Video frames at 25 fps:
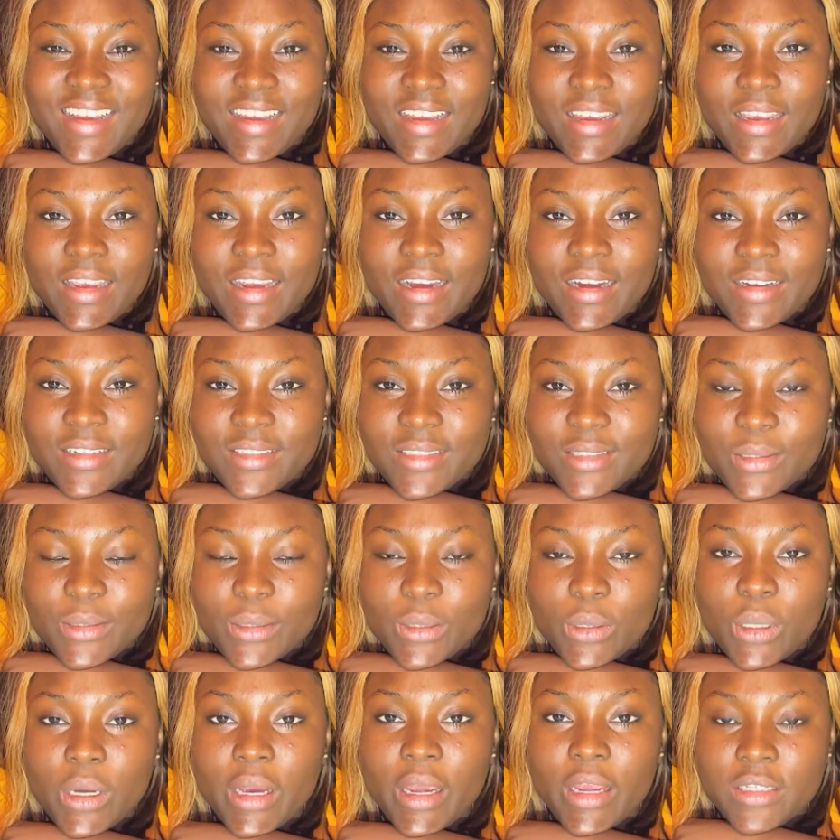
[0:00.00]
yeah
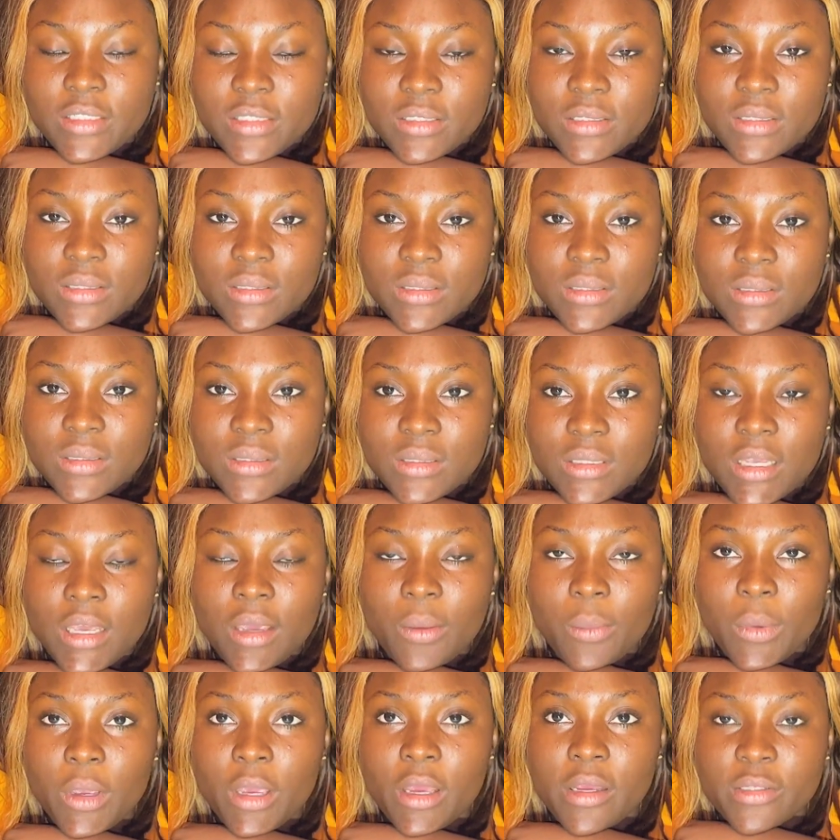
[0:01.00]
so i just
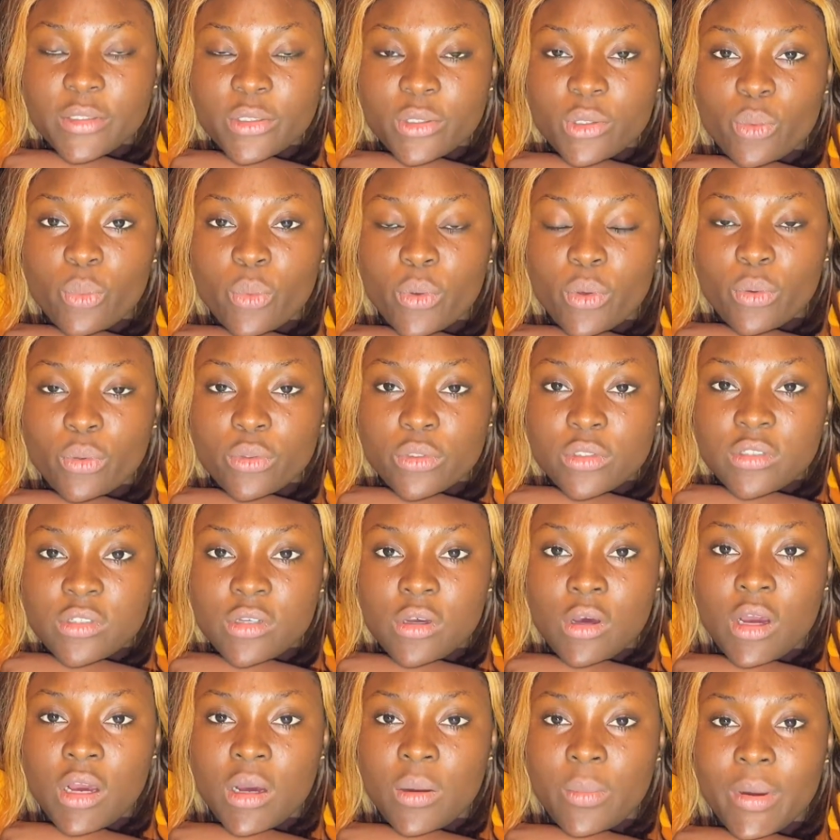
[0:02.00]
came here so we could
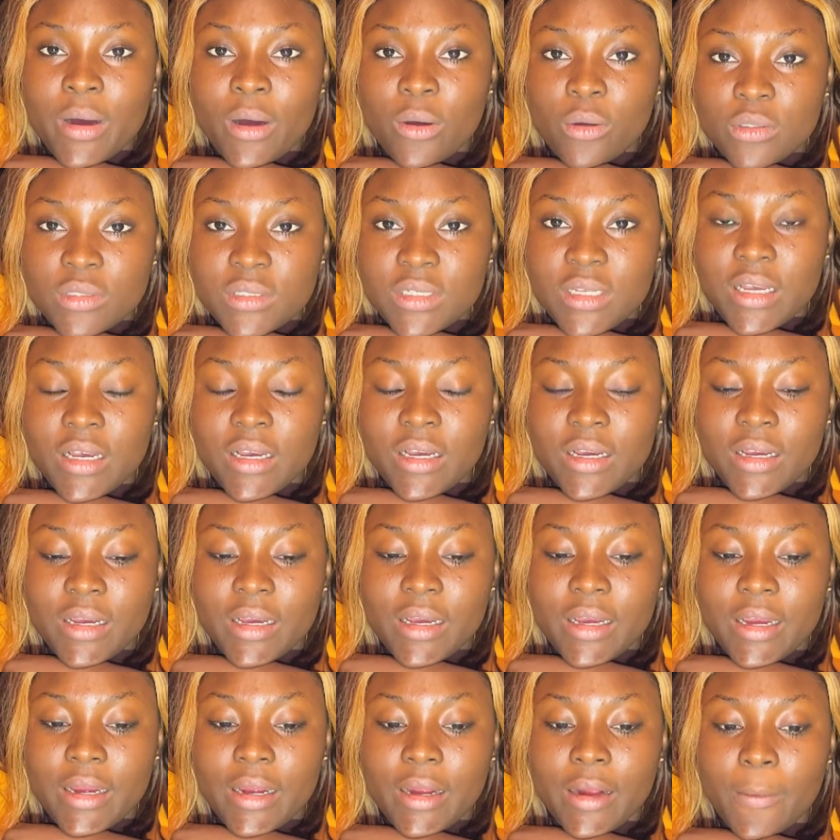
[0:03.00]
talk about
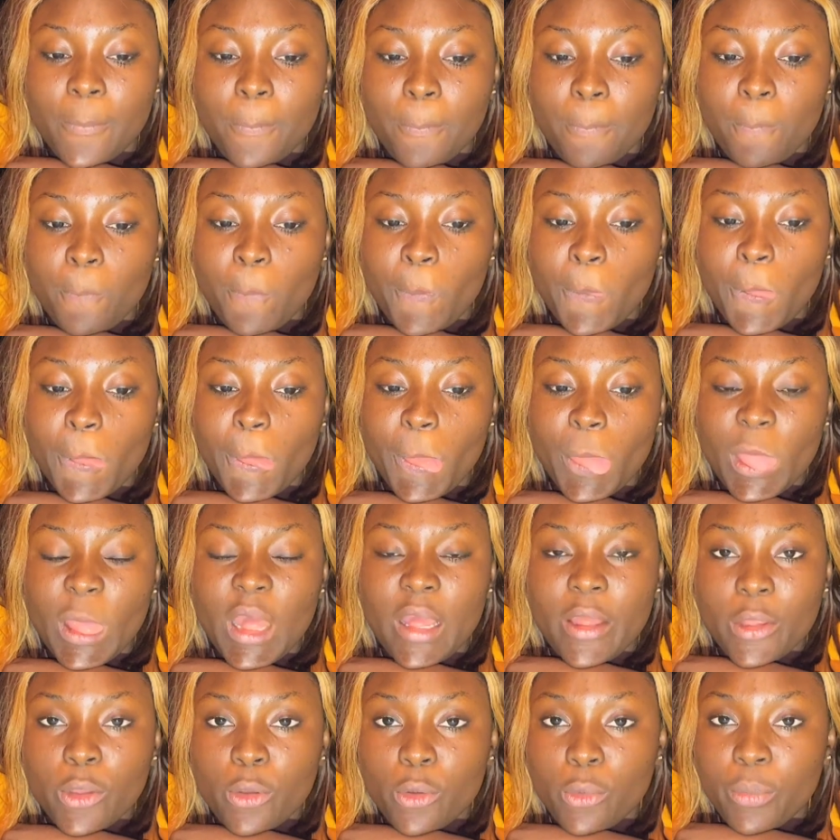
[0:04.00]
anger
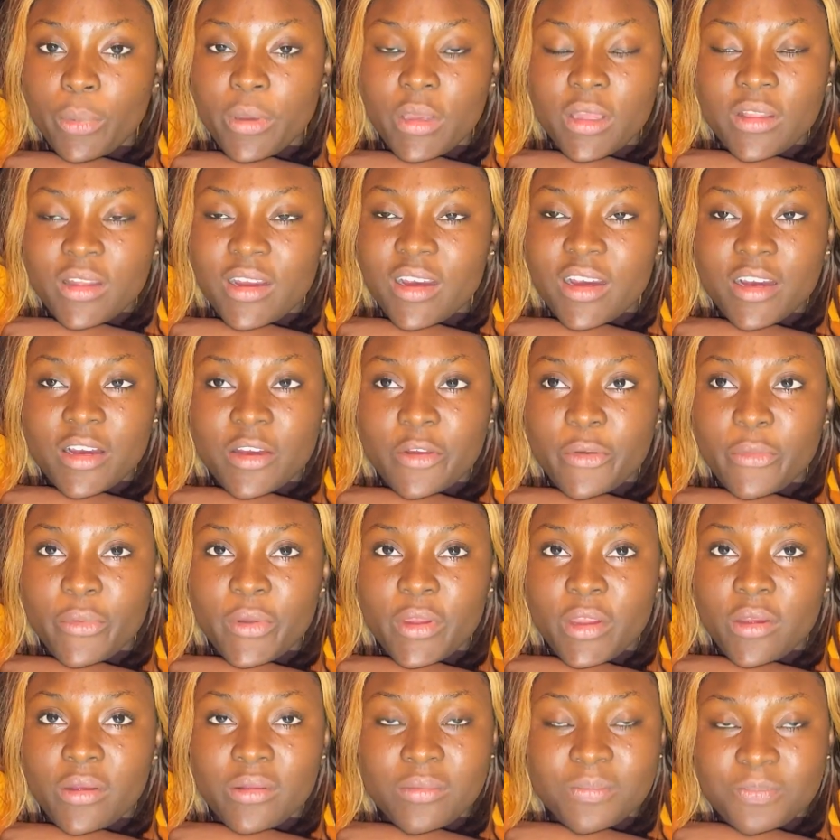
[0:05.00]
you being
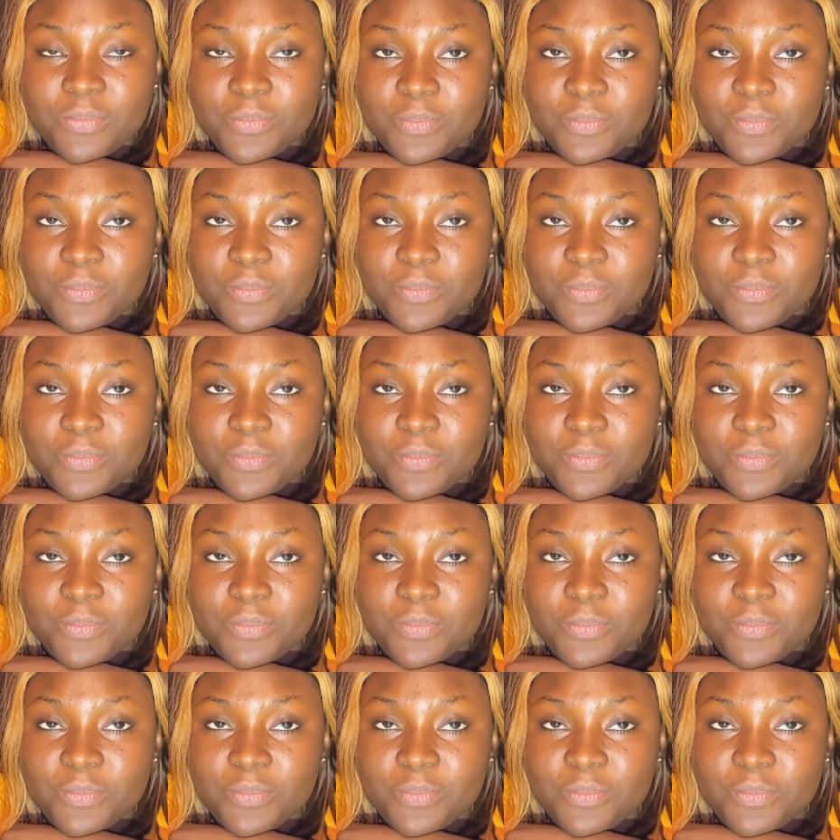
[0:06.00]
angry